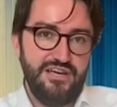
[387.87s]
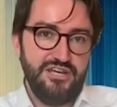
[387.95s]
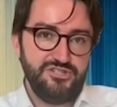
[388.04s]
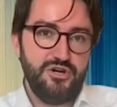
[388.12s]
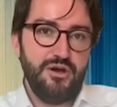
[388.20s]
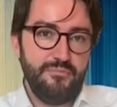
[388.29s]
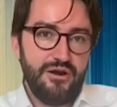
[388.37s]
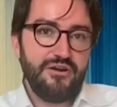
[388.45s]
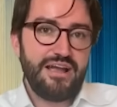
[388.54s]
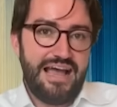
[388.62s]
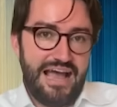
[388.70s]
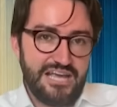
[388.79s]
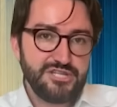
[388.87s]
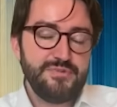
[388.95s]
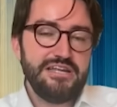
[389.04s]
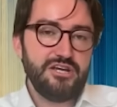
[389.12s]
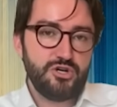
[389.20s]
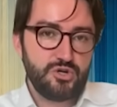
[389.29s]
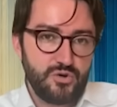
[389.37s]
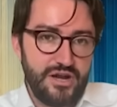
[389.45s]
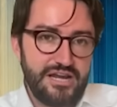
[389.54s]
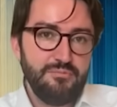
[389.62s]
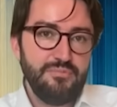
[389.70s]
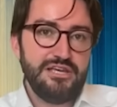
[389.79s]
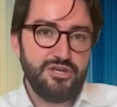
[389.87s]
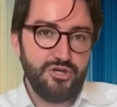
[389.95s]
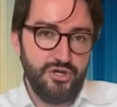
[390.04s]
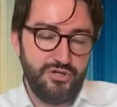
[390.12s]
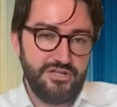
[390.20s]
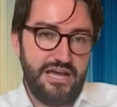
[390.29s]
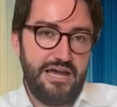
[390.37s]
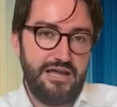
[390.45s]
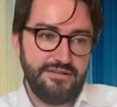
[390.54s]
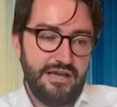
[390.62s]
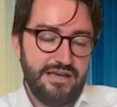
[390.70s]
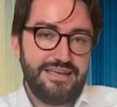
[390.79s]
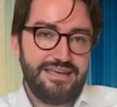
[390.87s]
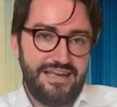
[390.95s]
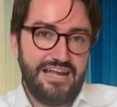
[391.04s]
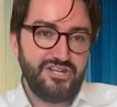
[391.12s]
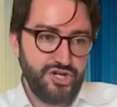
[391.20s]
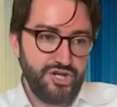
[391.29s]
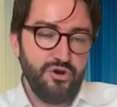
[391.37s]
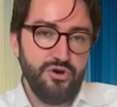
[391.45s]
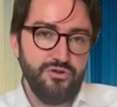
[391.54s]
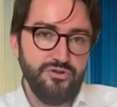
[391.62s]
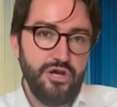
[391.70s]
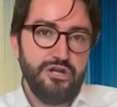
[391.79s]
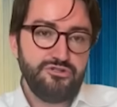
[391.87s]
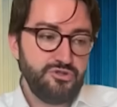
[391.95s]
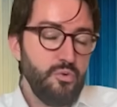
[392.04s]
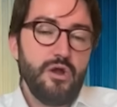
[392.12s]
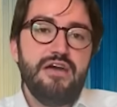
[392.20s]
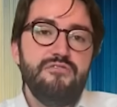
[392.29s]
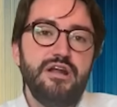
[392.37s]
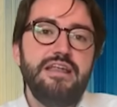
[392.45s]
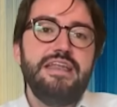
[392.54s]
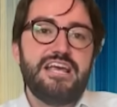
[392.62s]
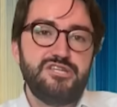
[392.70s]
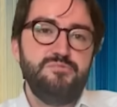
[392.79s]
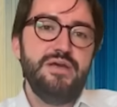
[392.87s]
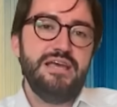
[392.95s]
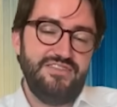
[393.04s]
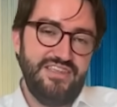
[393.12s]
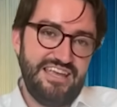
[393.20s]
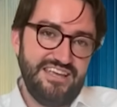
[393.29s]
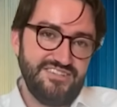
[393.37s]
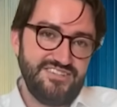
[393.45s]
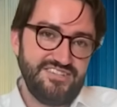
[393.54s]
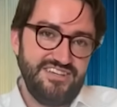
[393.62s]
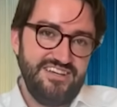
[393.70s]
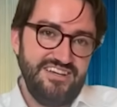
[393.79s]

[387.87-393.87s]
So America has been incredibly good at catching on to whatever the next big thing is.